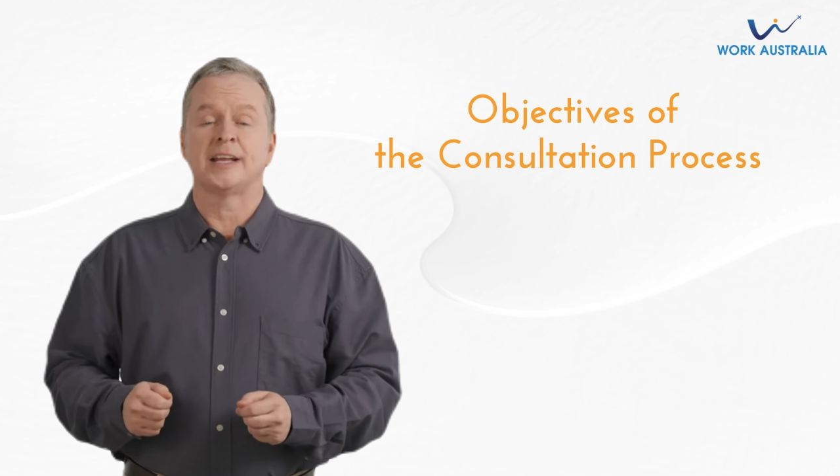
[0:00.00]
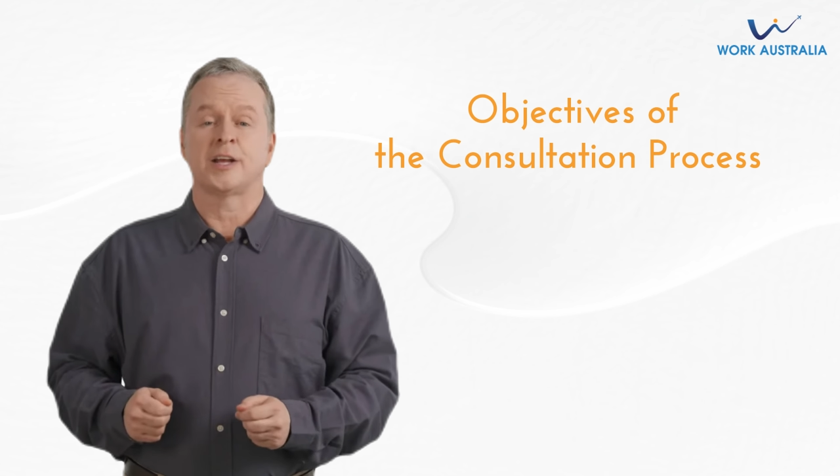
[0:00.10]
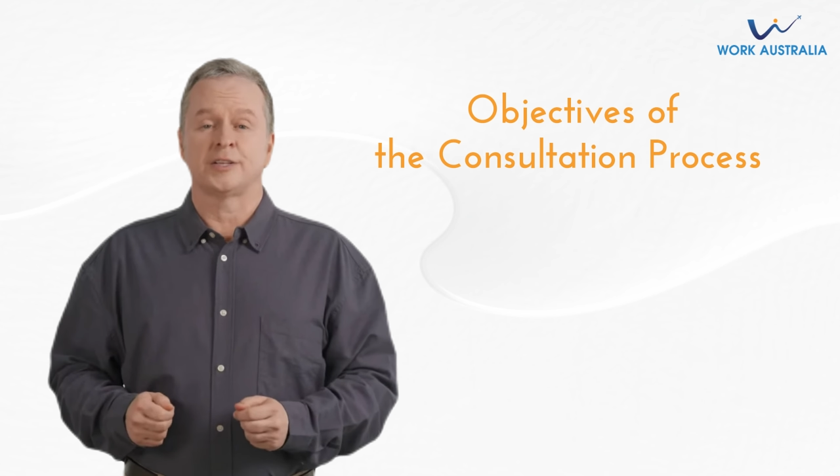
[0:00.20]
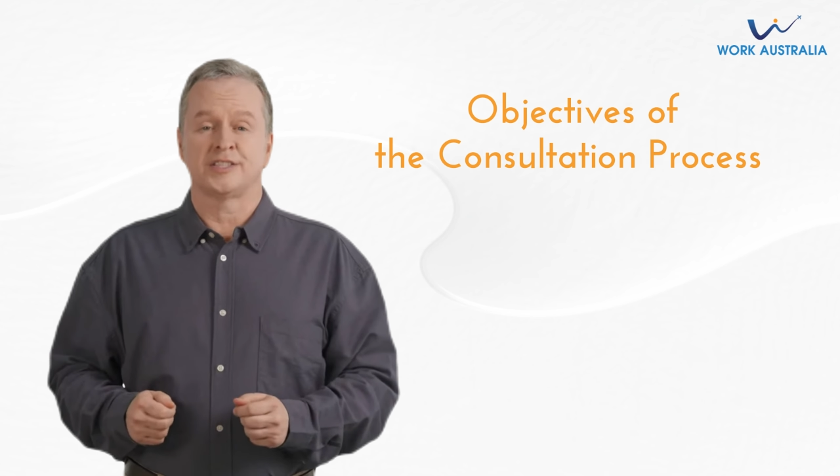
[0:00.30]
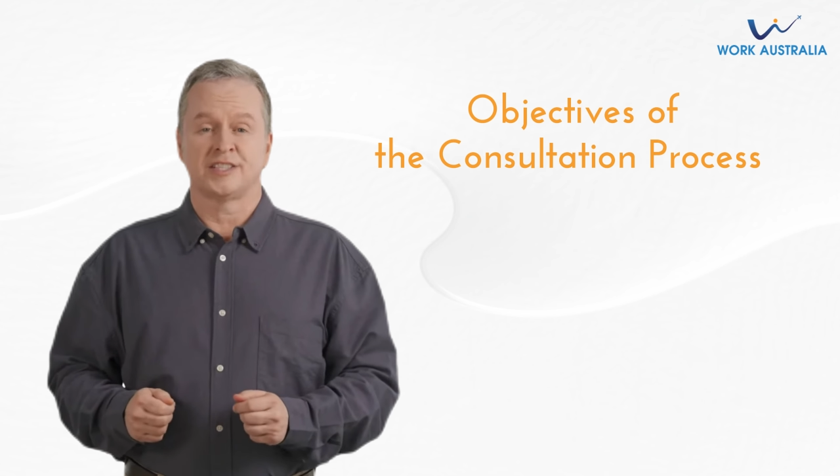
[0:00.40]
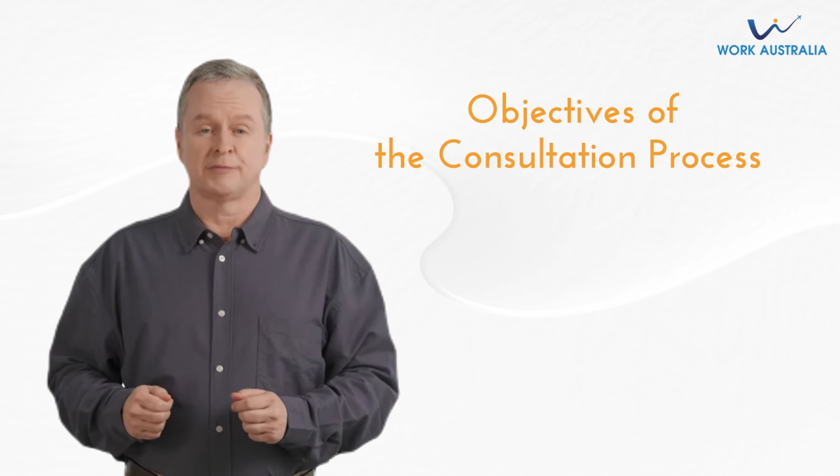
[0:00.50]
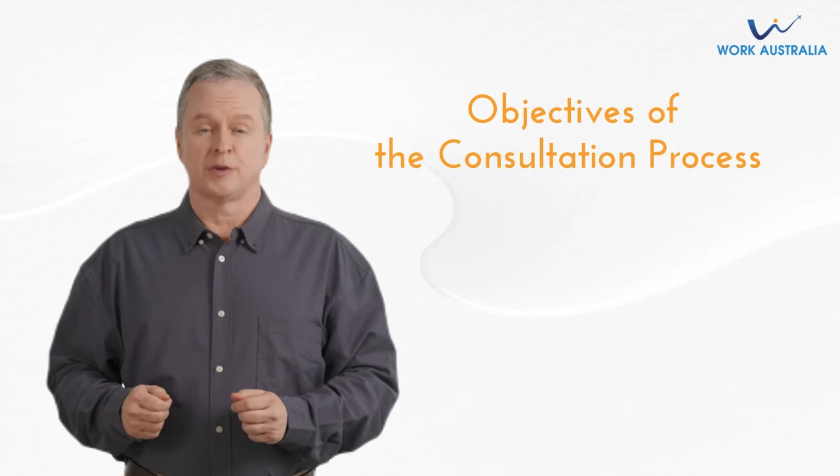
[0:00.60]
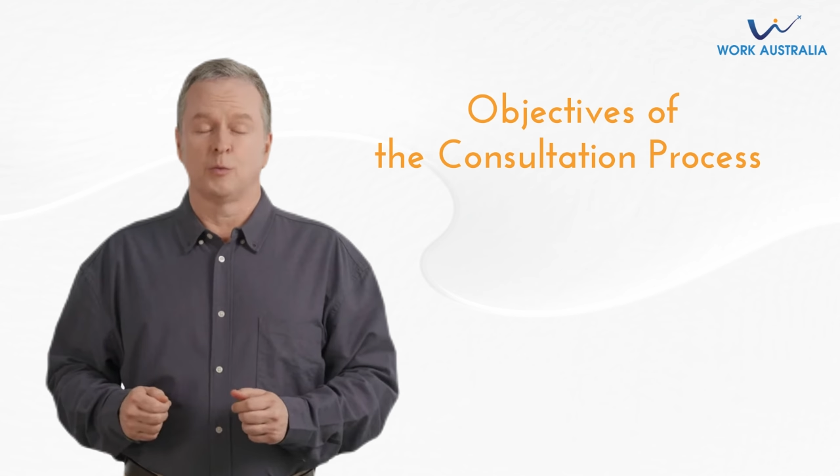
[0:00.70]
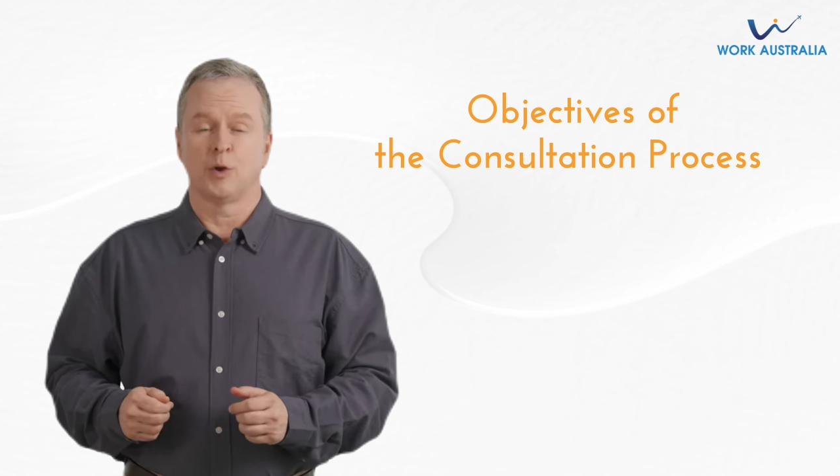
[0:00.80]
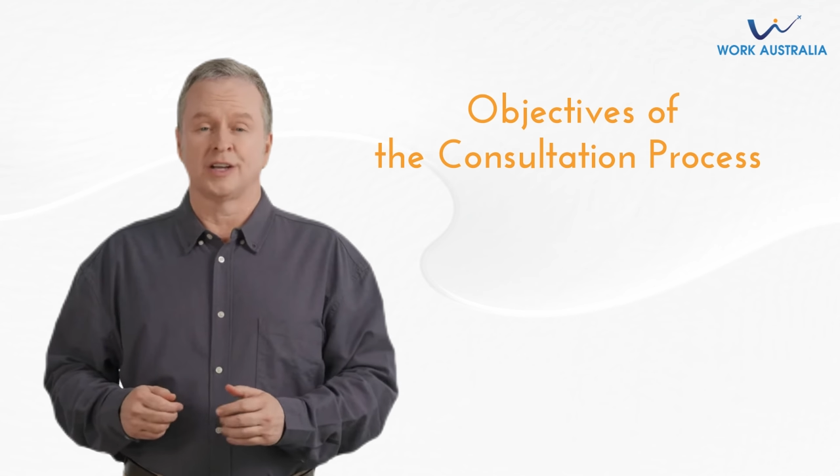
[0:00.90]
a concept
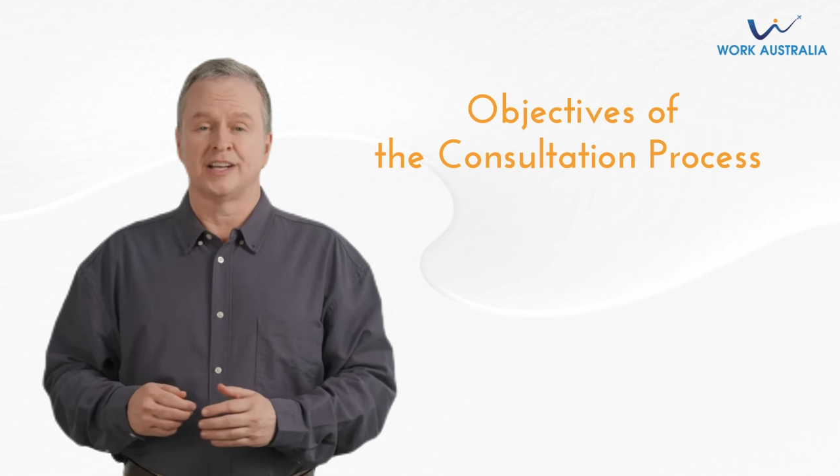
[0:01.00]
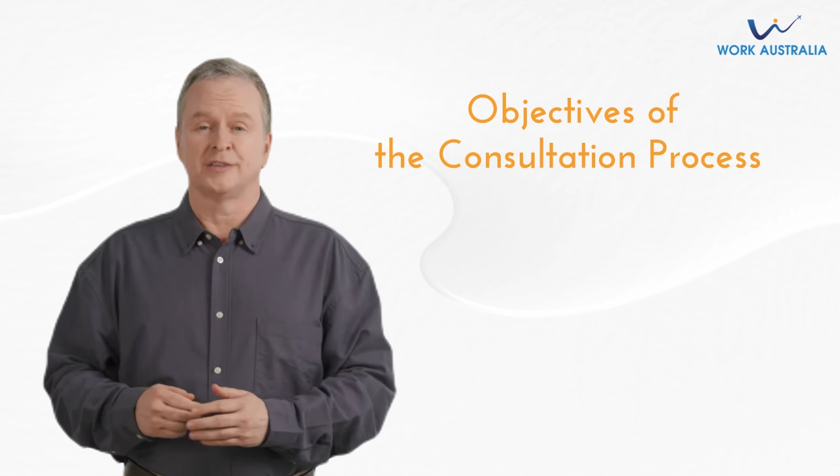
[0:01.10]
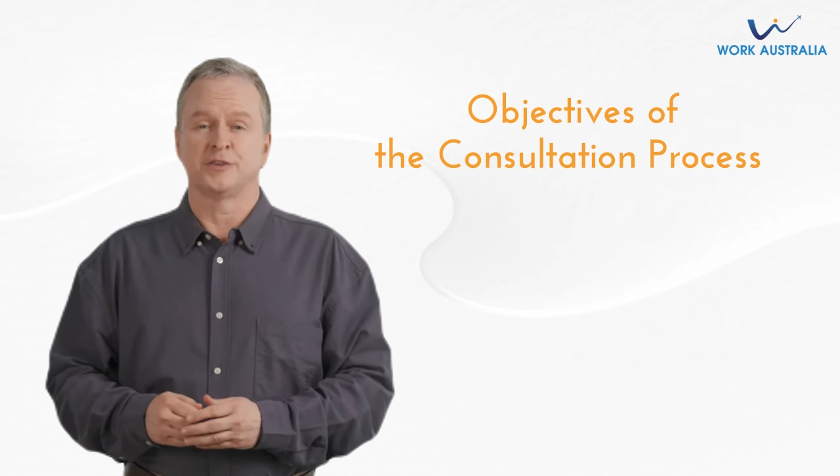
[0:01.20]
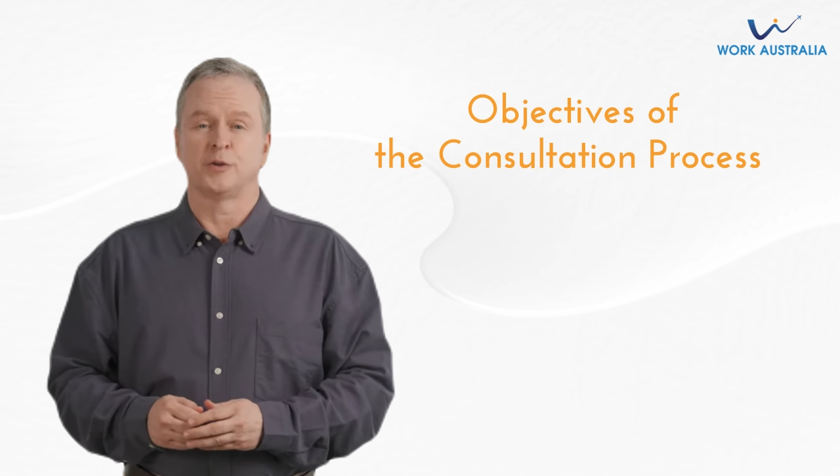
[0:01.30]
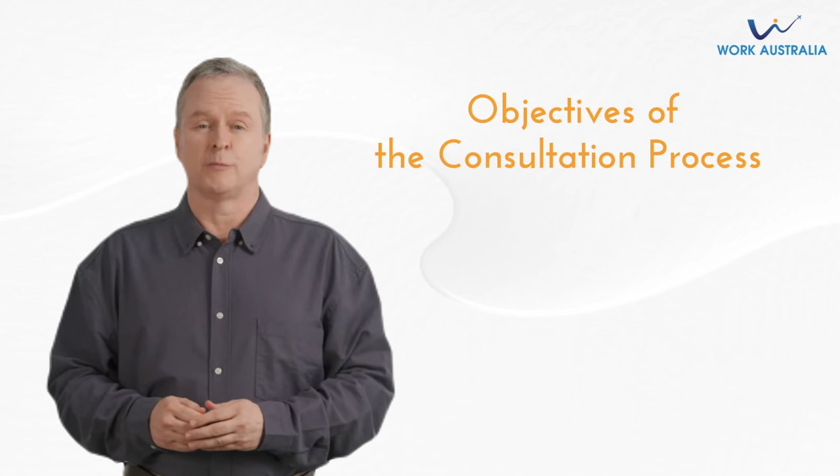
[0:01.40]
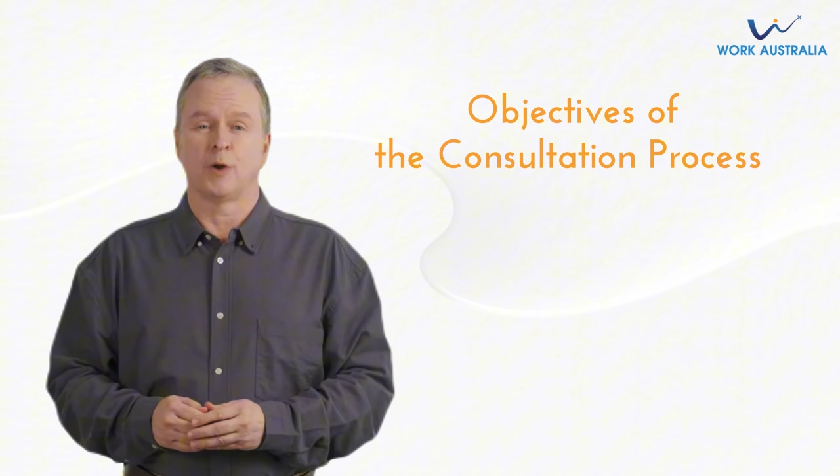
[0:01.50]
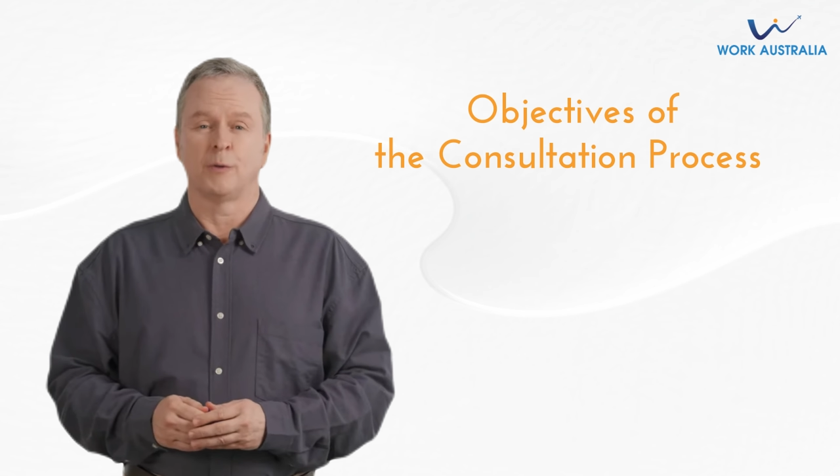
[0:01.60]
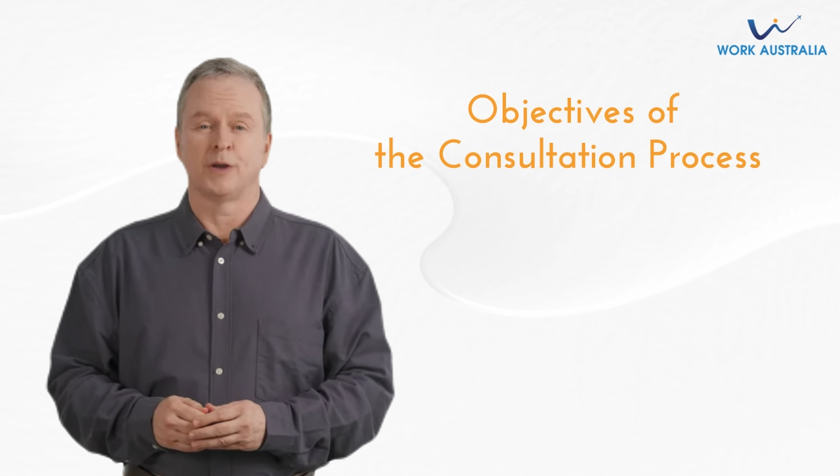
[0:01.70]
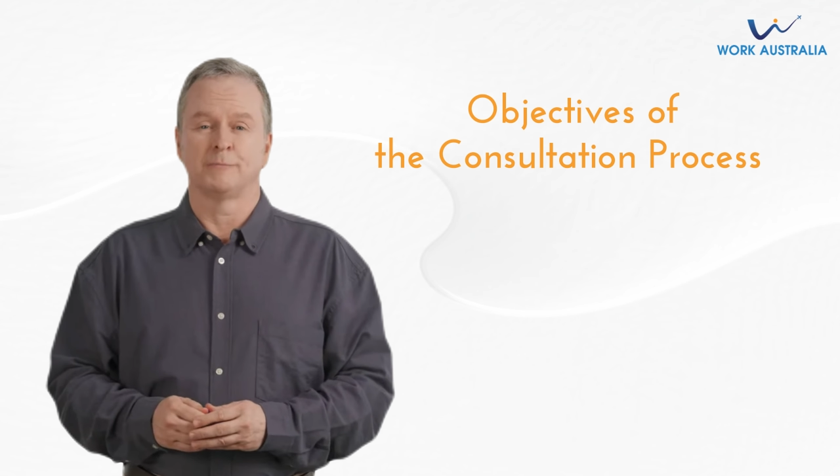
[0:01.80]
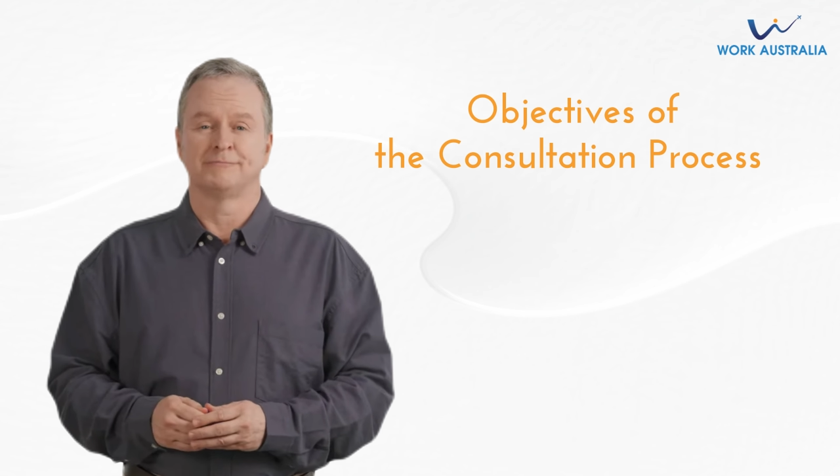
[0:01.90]
or working through a
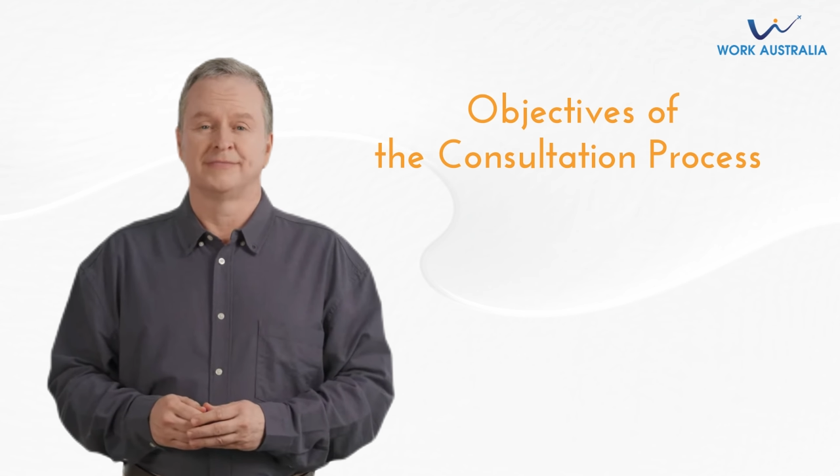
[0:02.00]
problem.